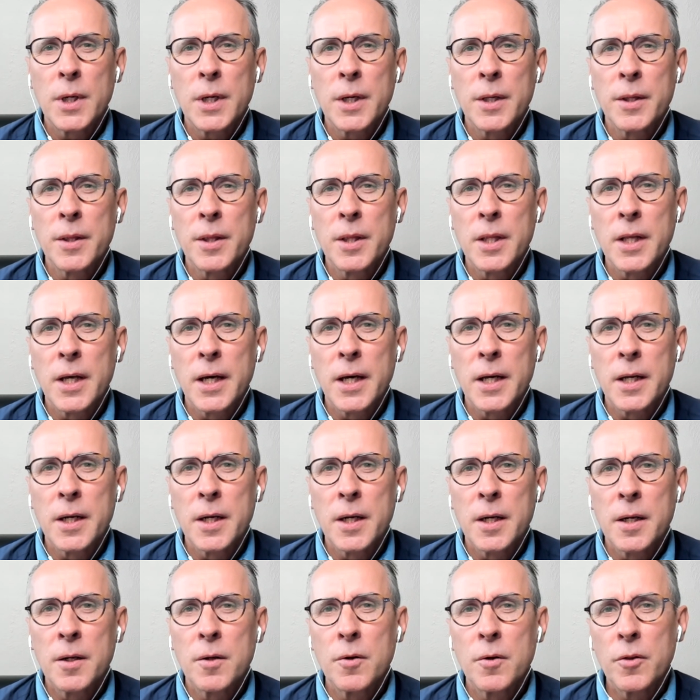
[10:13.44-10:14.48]
And
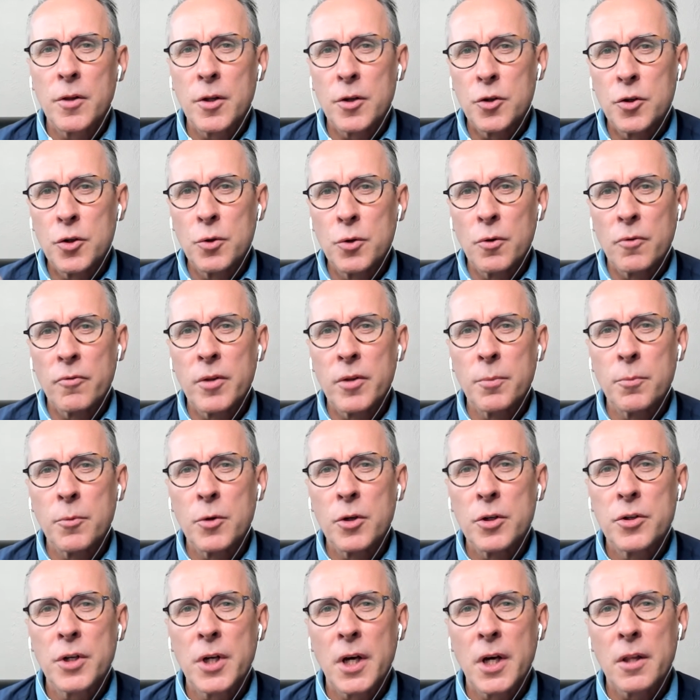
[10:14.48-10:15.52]
then the two of them
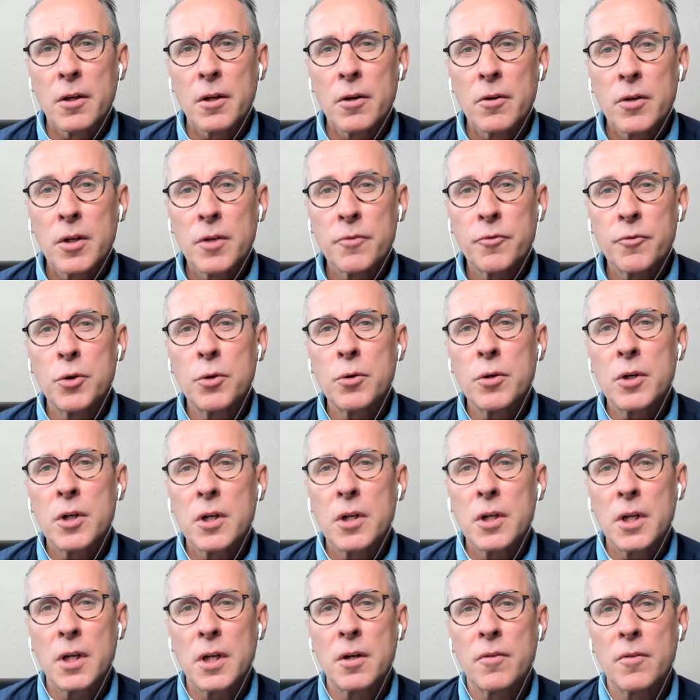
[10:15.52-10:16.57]
were together. And if you're
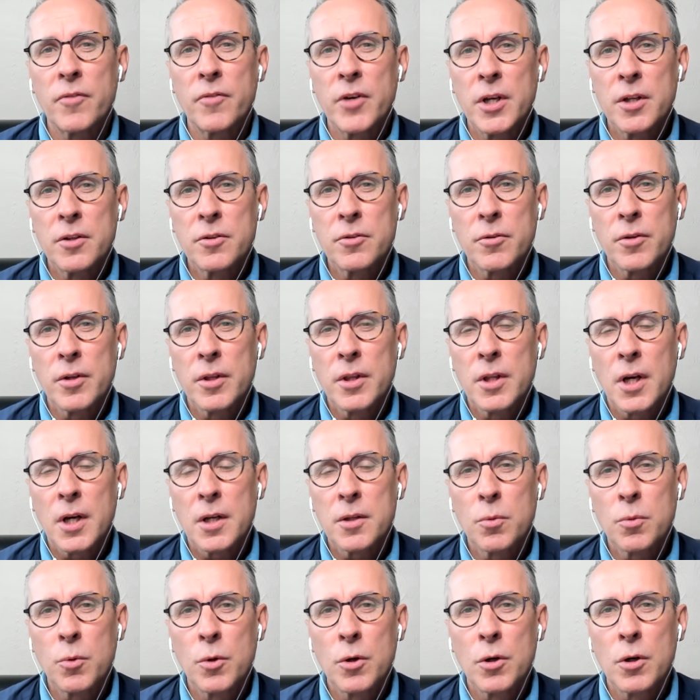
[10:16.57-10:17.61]
an innovator in
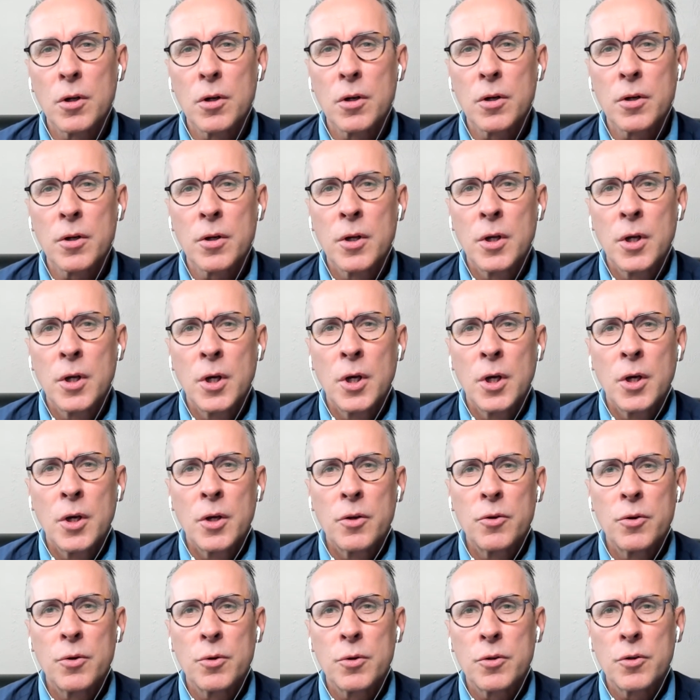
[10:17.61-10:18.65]
that world,
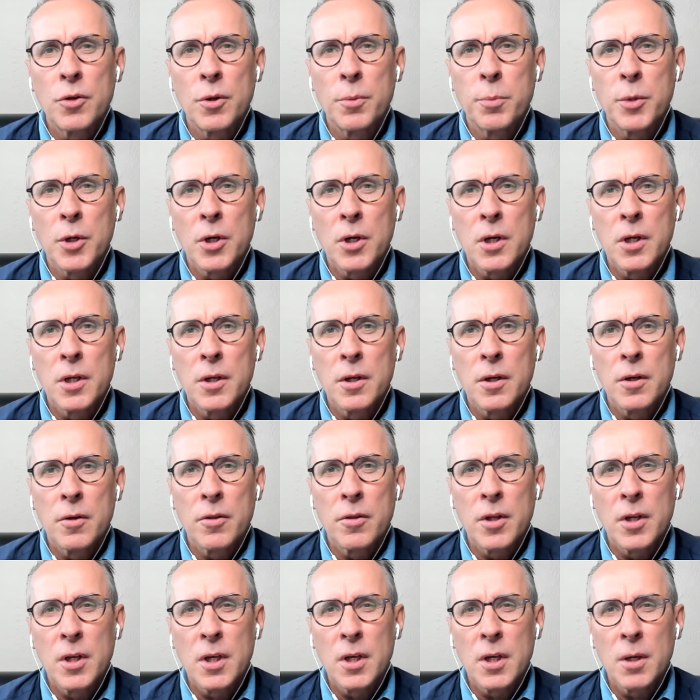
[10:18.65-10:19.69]
you're typically
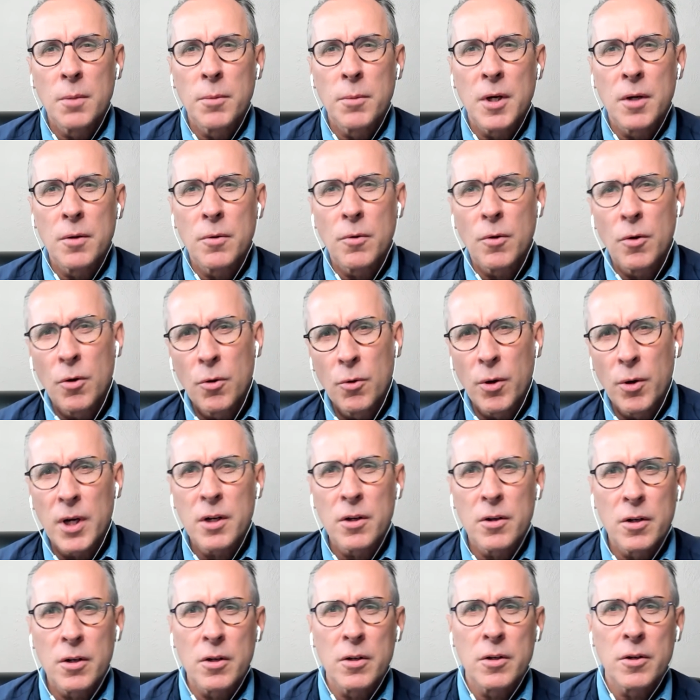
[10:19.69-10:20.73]
thinking about,
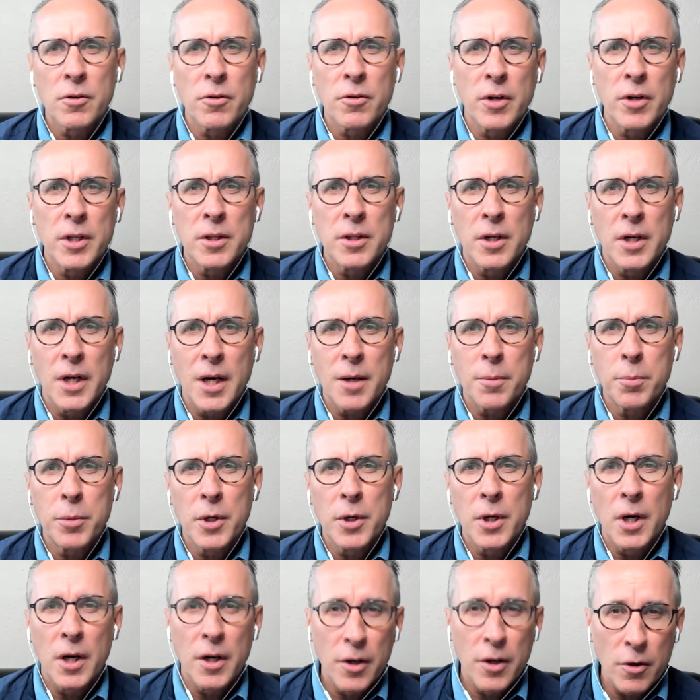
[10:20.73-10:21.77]
I'm going to create an app
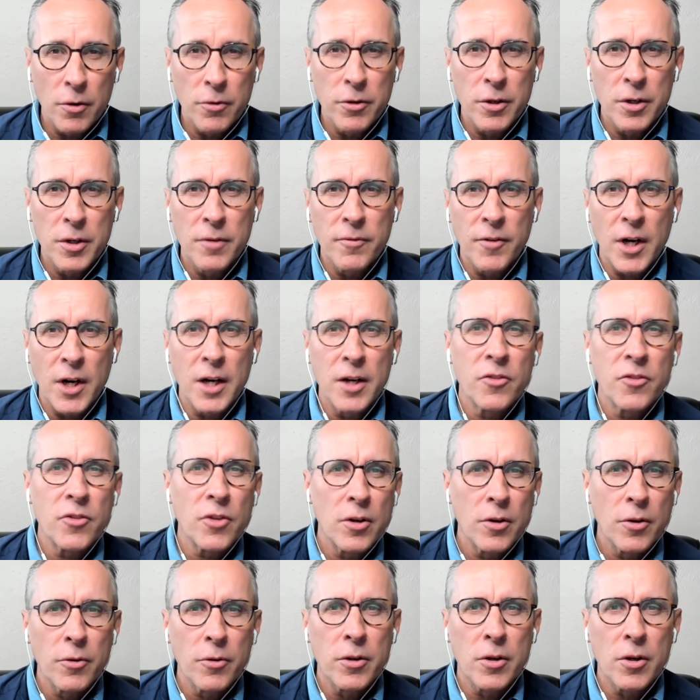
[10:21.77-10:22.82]
here. I know the device,
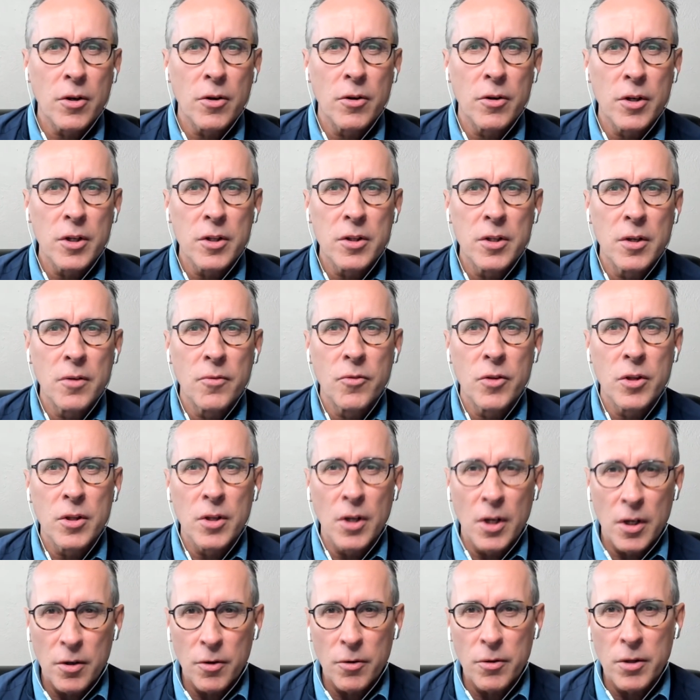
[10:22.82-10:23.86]
I know the
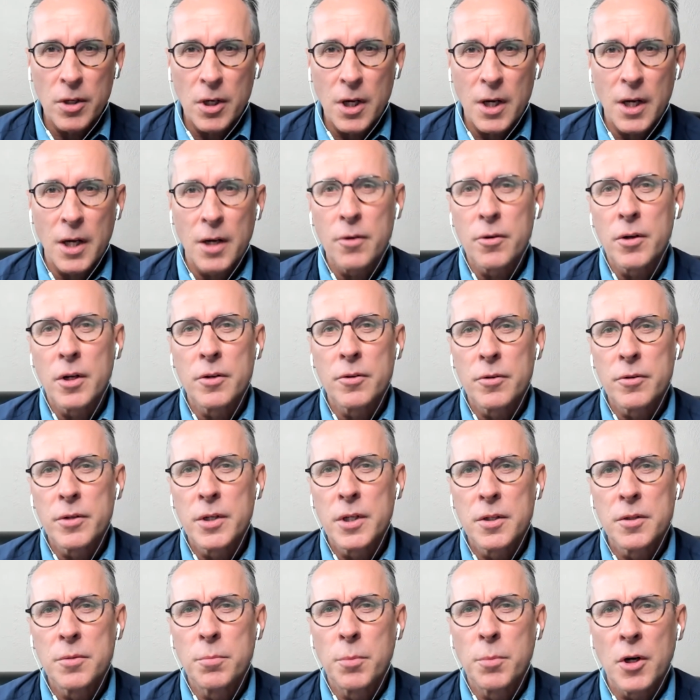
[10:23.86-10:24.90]
connectivity, I know the cloud. I don't
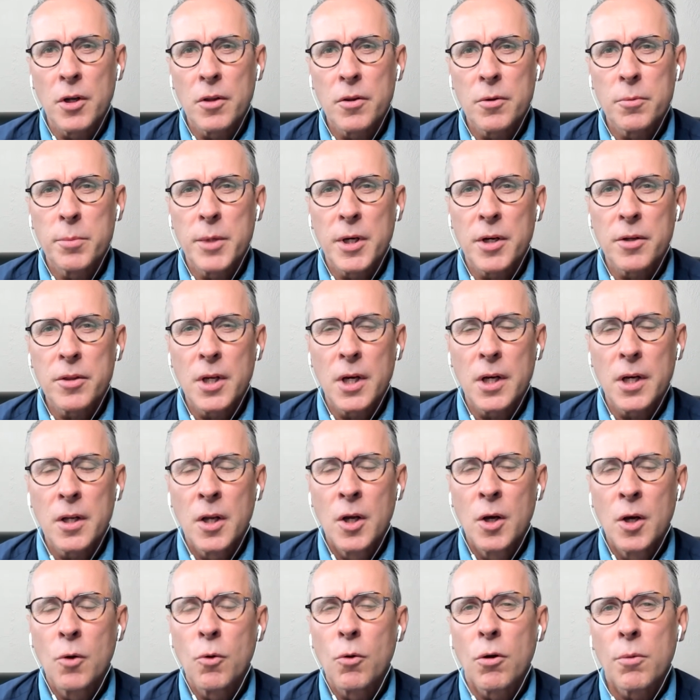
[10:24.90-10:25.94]
need to bother about that.
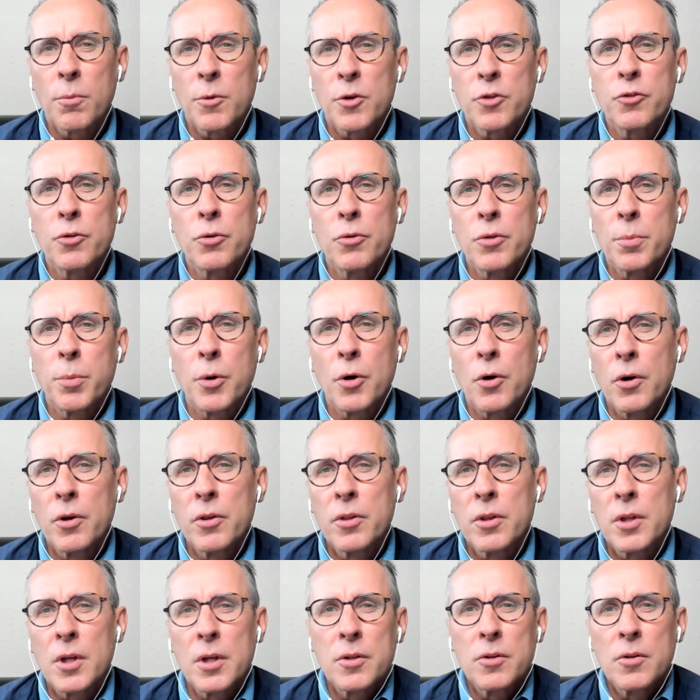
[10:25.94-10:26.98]
Almost to the
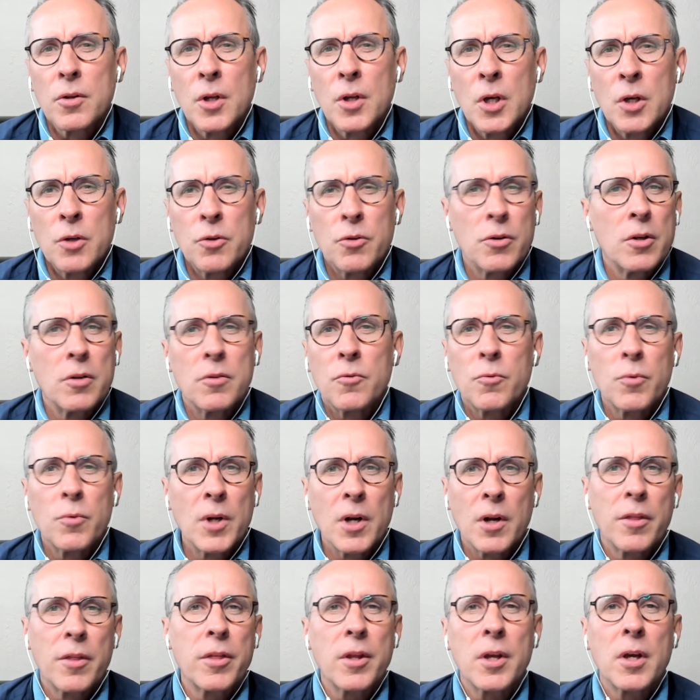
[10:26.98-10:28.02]
point that you didn't
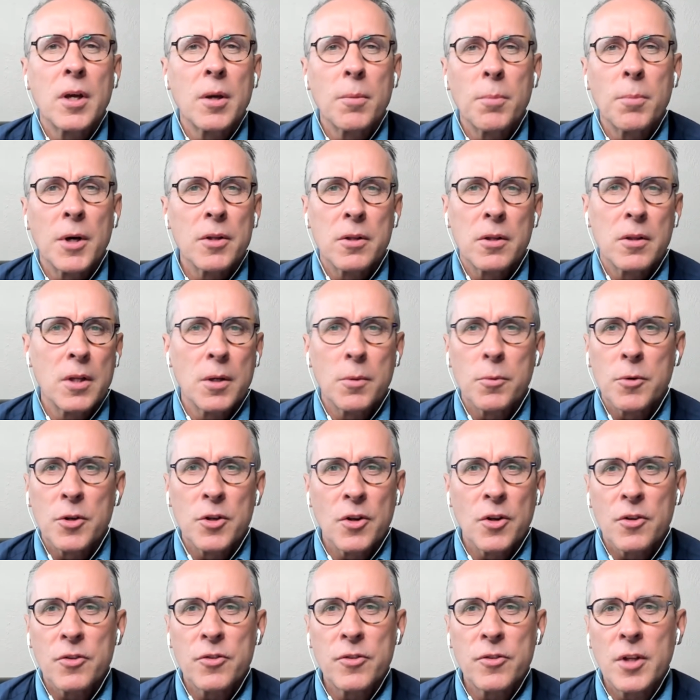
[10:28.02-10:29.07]
really think about it. They were
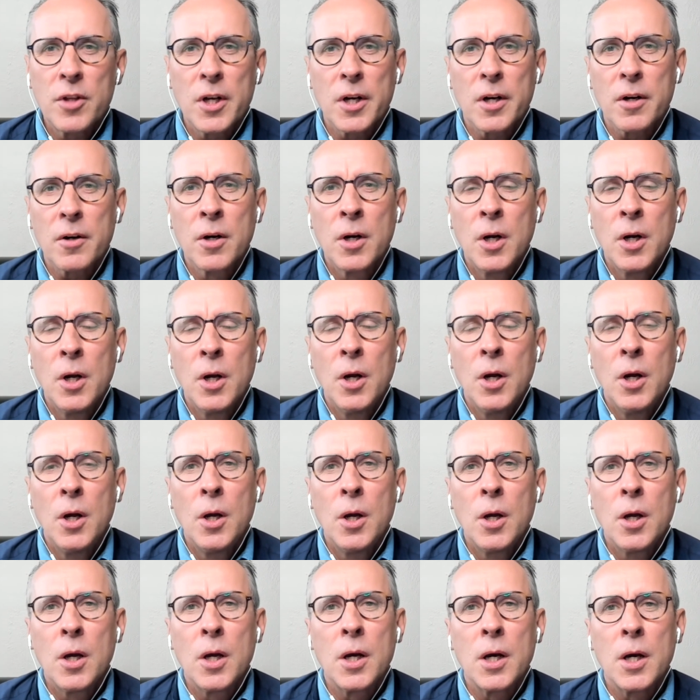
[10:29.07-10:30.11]
just there.
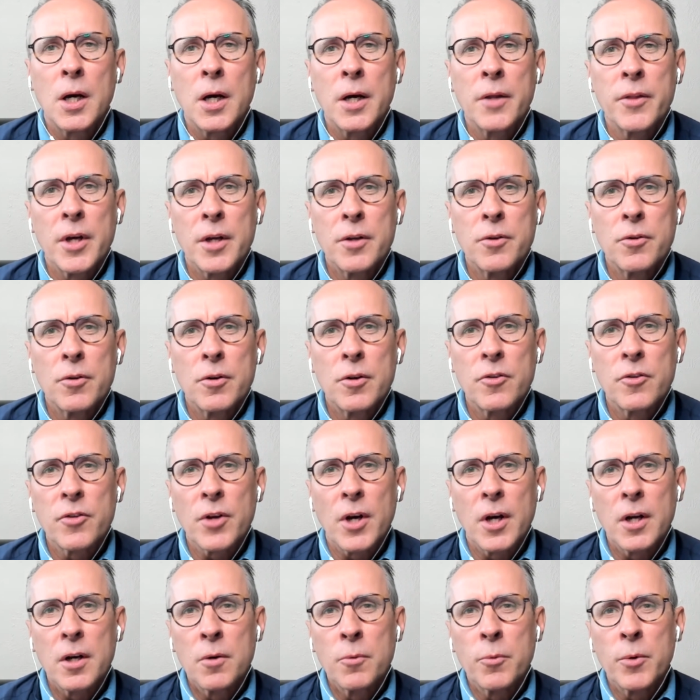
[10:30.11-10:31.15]
And then you
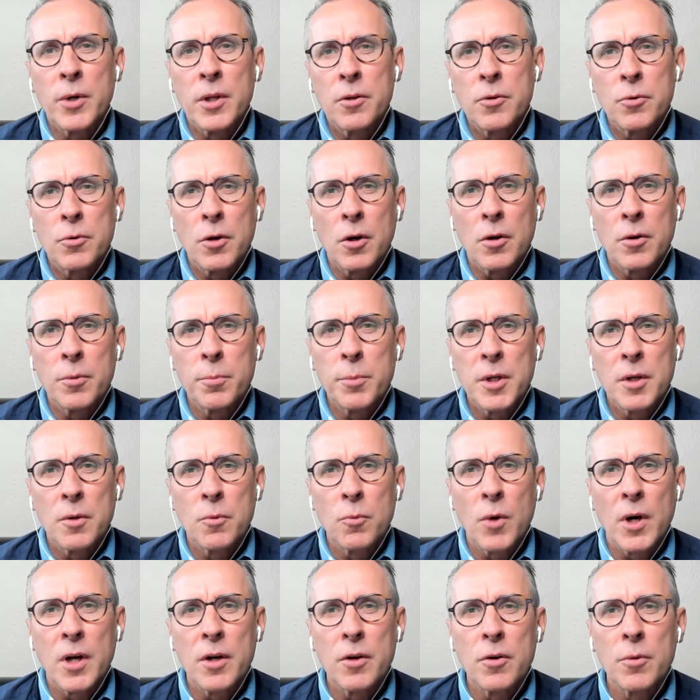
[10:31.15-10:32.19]
decided whether you were going to be
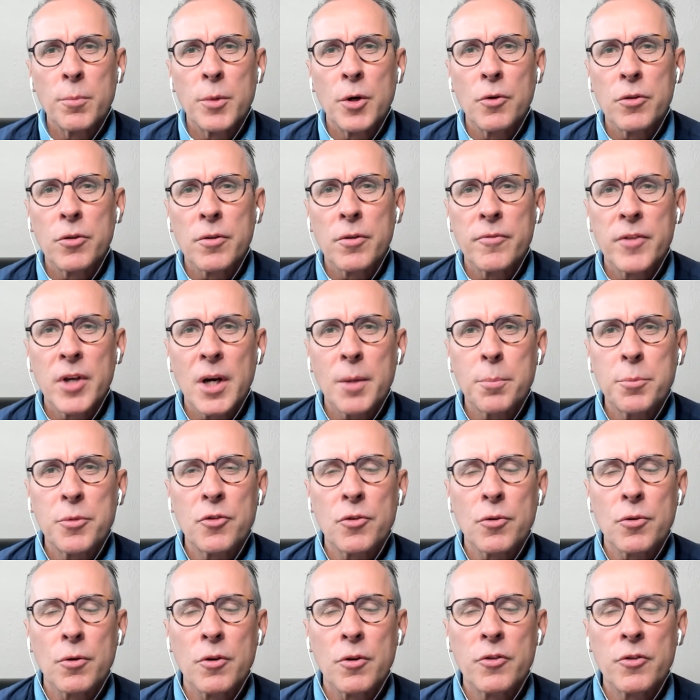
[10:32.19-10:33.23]
in one or both of the app
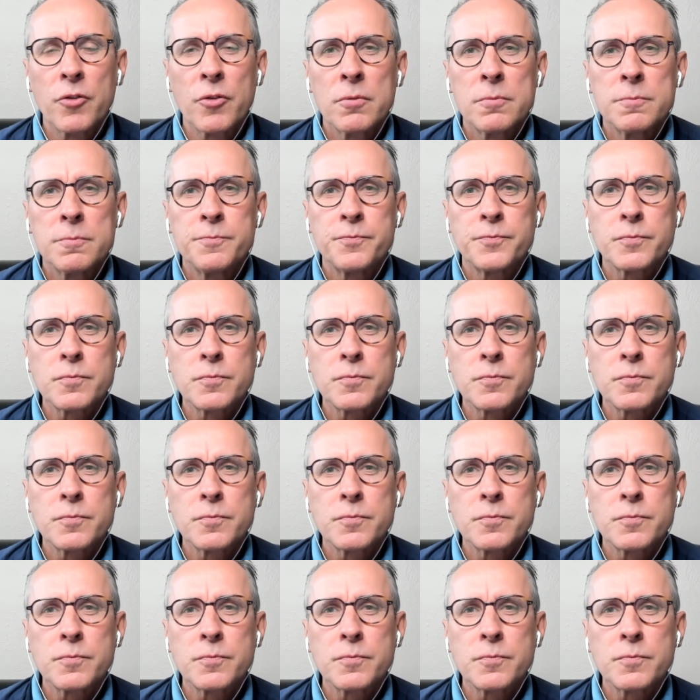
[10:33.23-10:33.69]
stores.